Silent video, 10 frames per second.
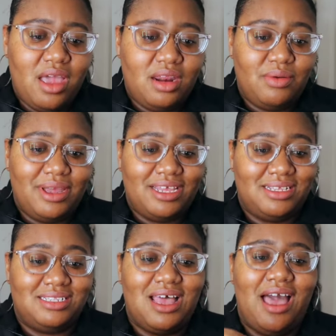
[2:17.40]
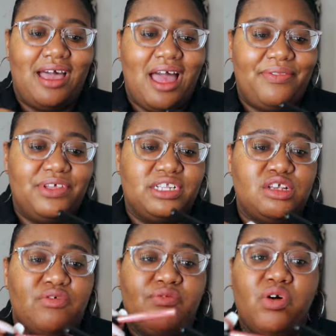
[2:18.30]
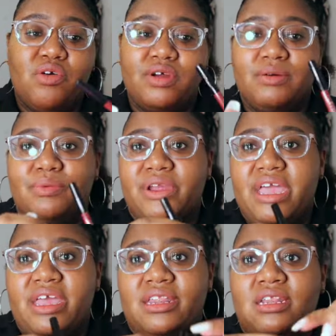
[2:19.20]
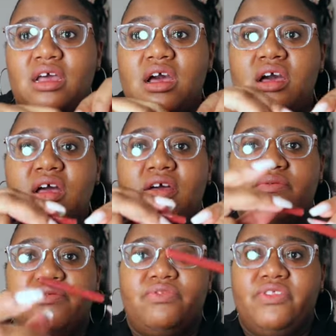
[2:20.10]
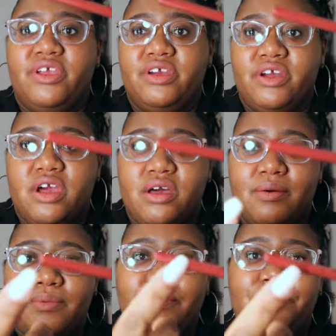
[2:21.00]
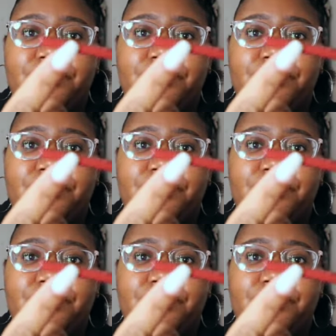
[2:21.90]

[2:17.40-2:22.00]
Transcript: Anyways, I got the Sephora brand of their um